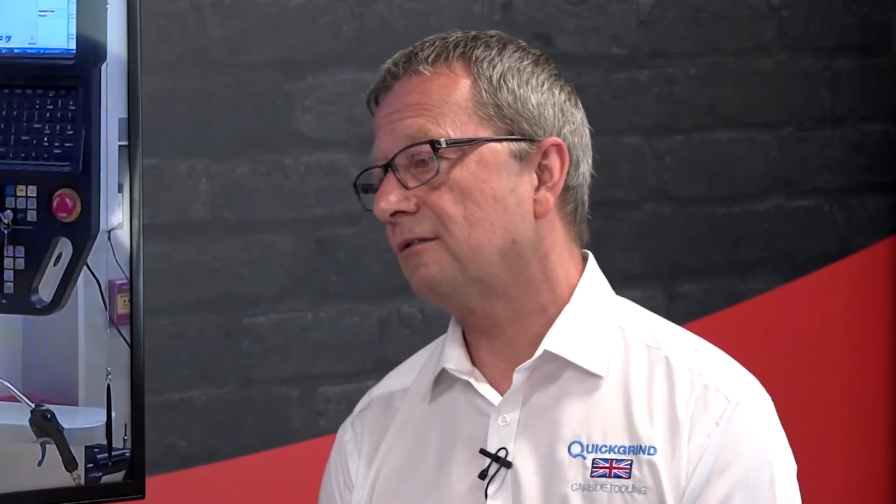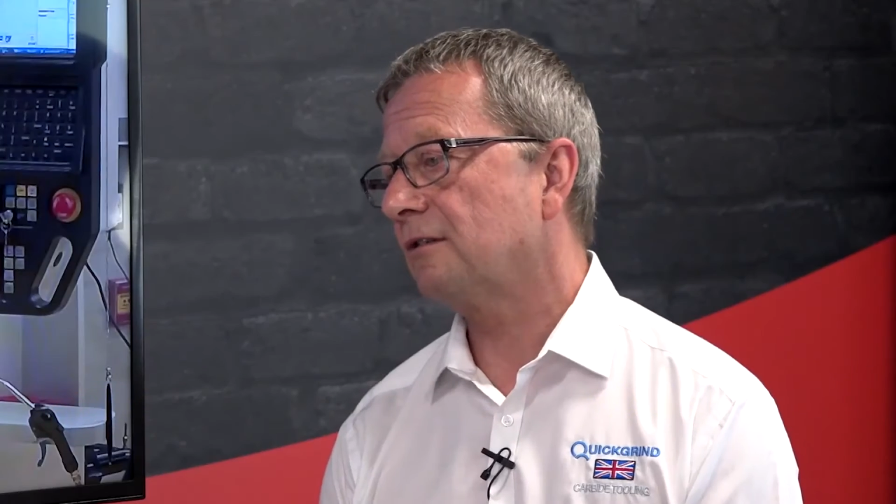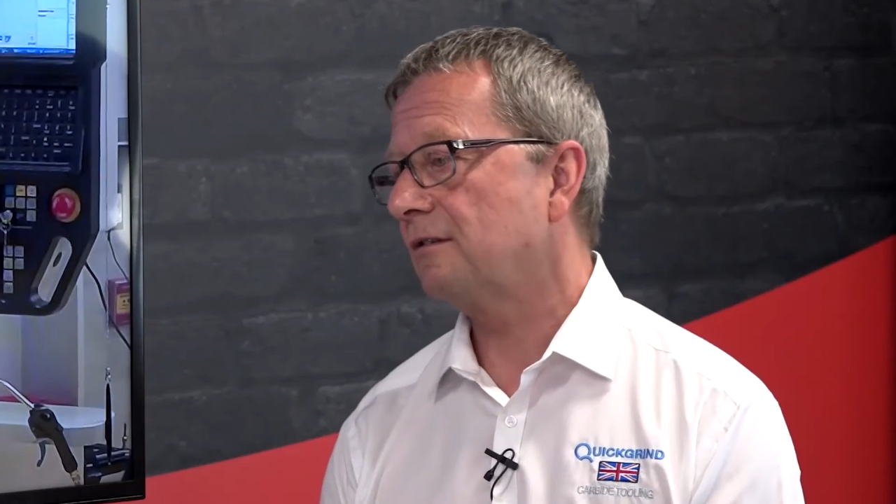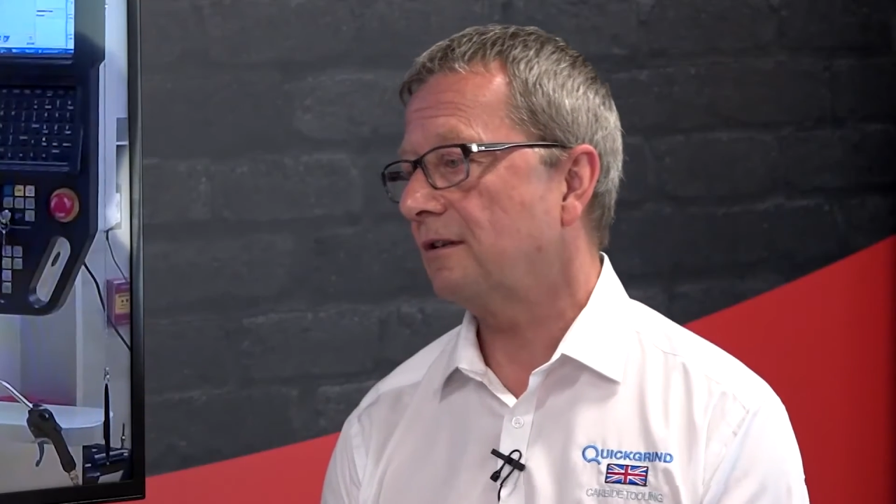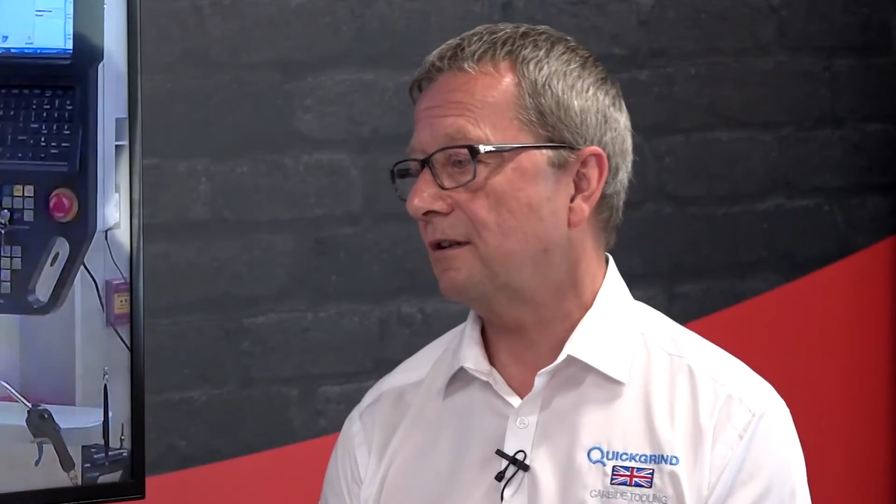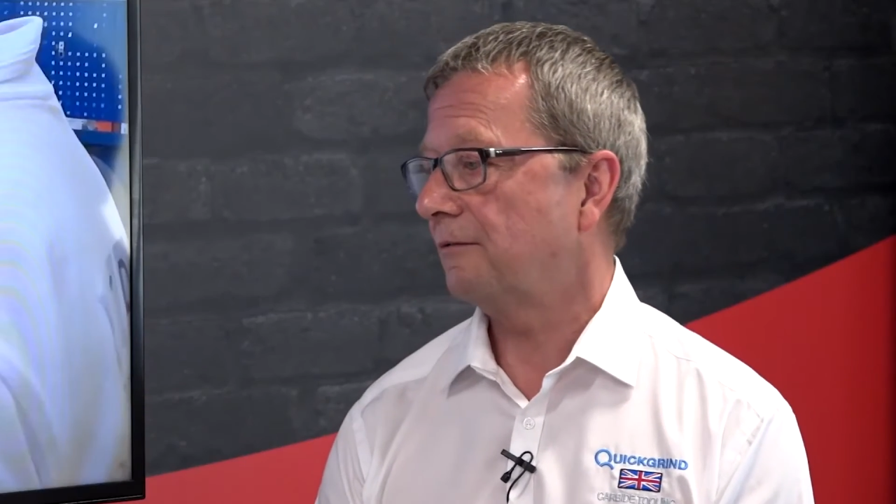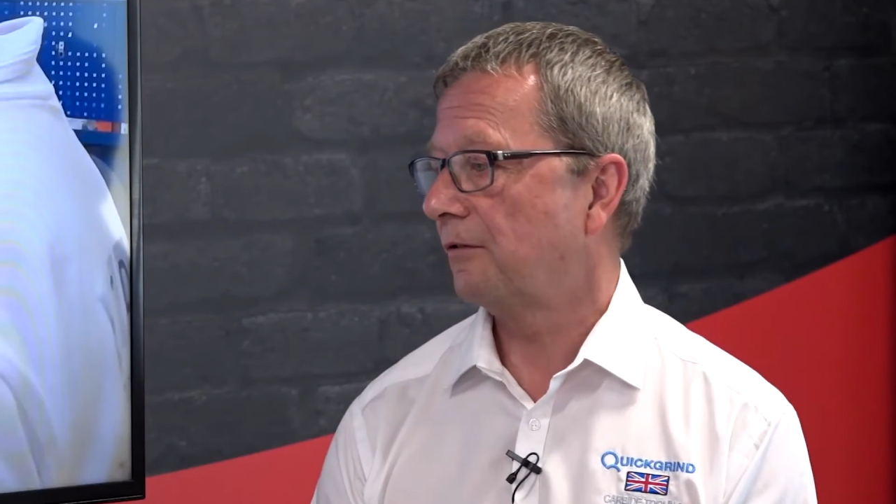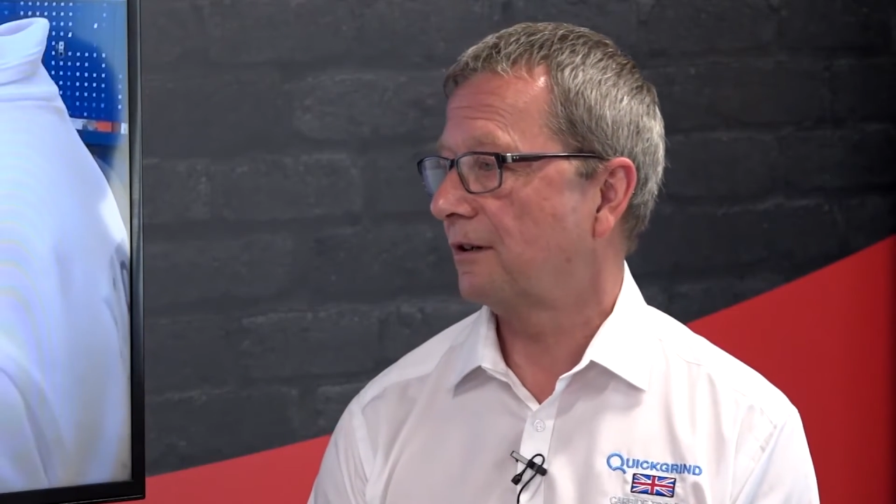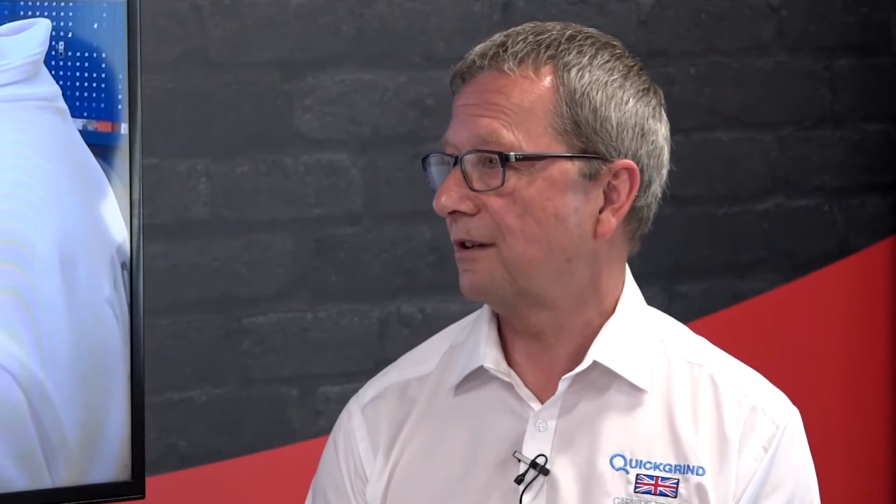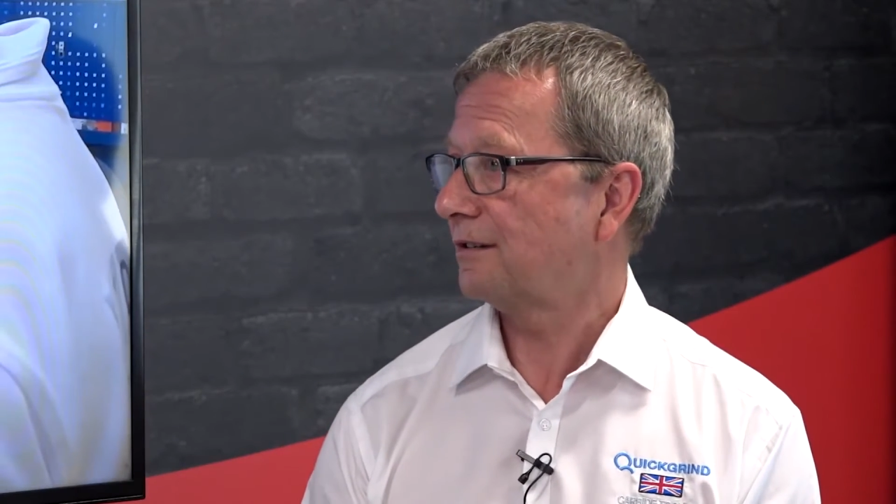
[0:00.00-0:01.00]
that was
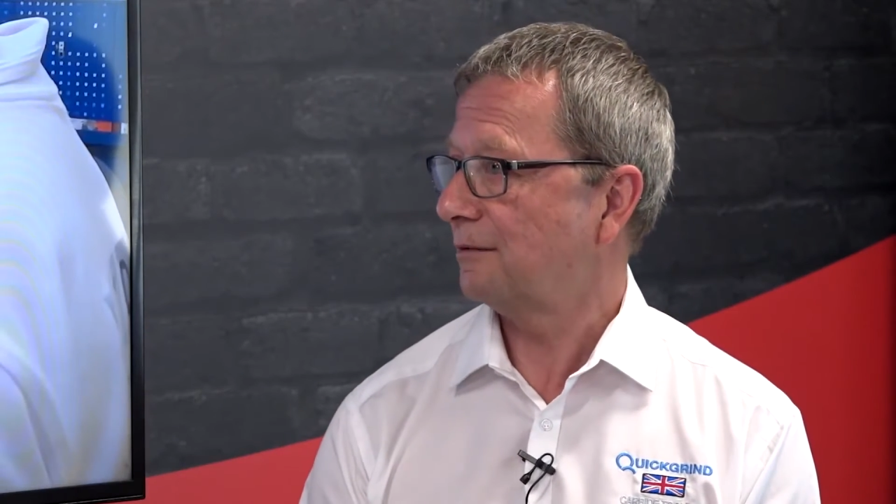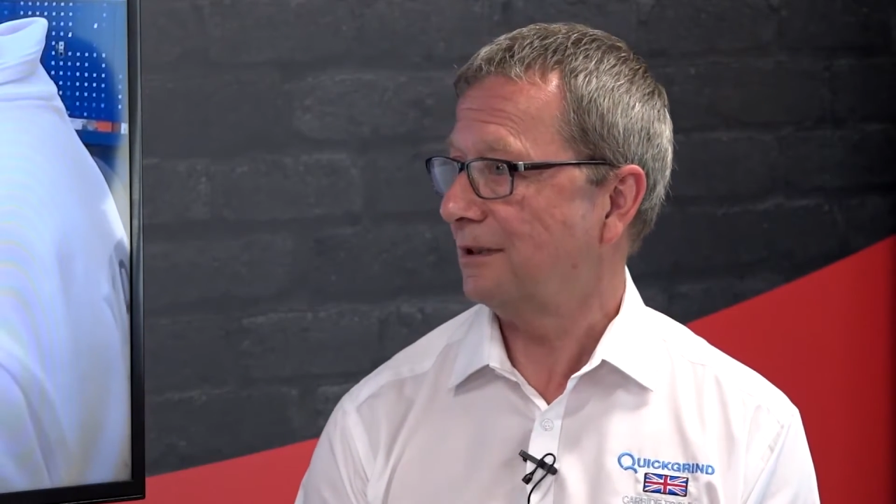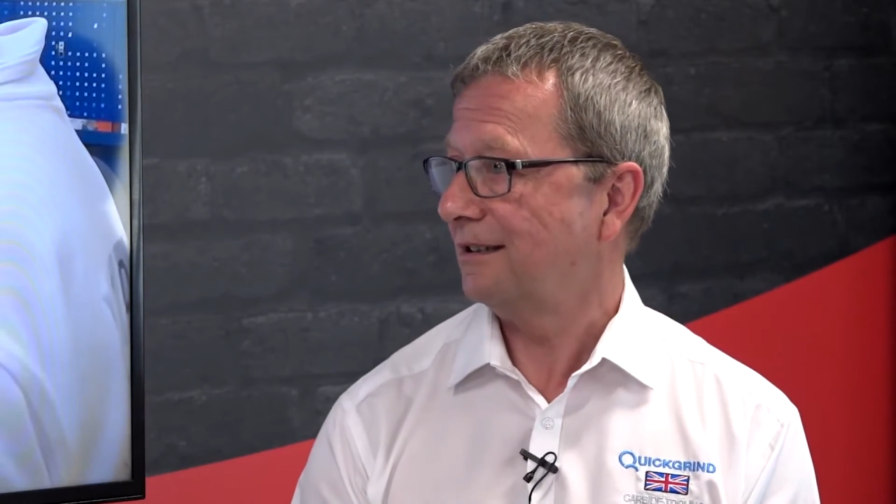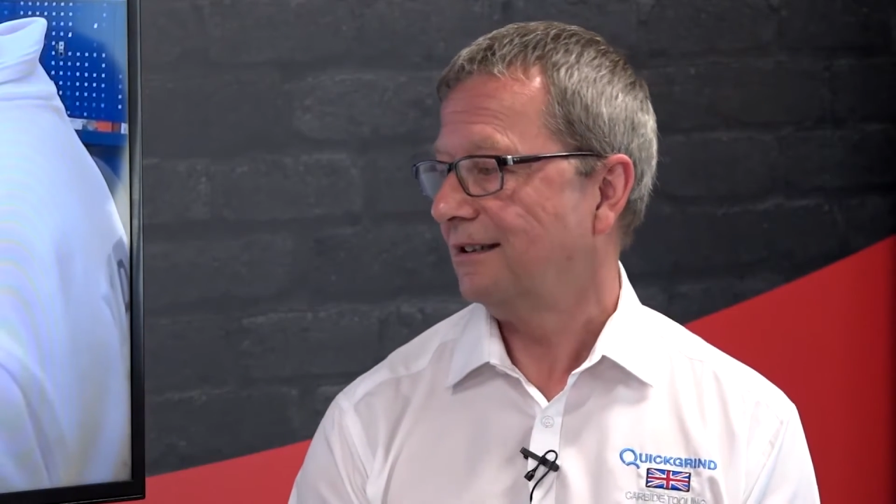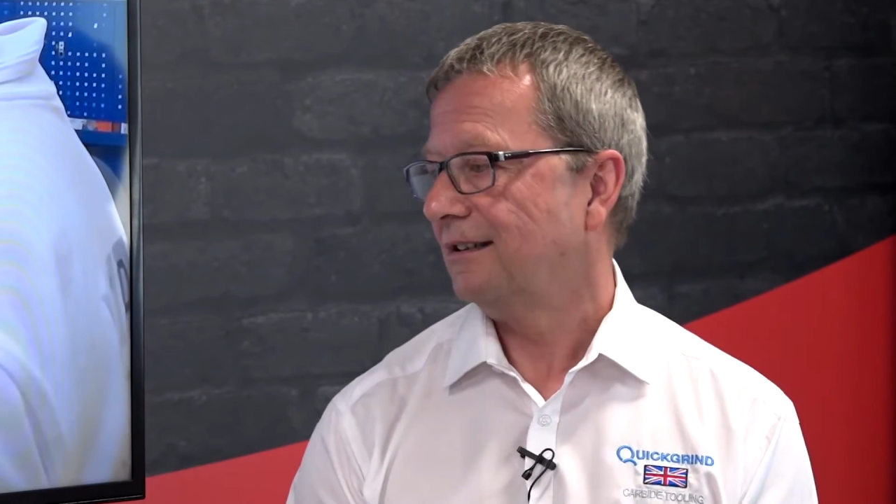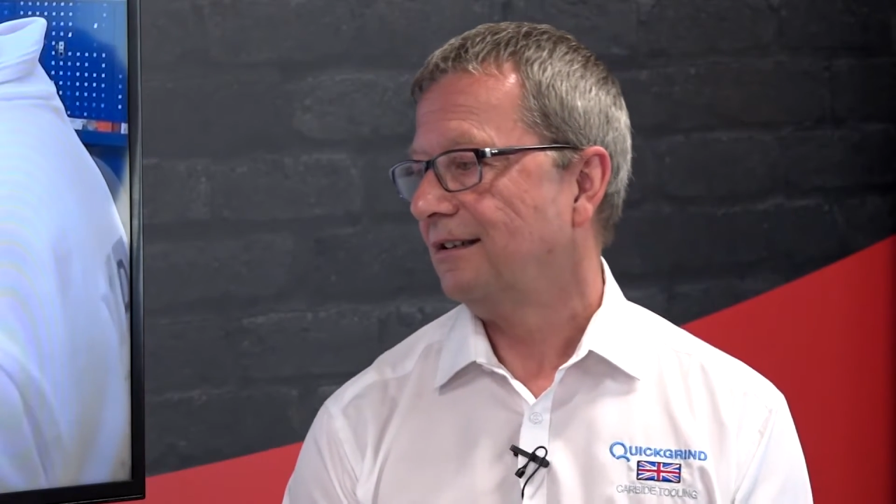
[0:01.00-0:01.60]
for a customer,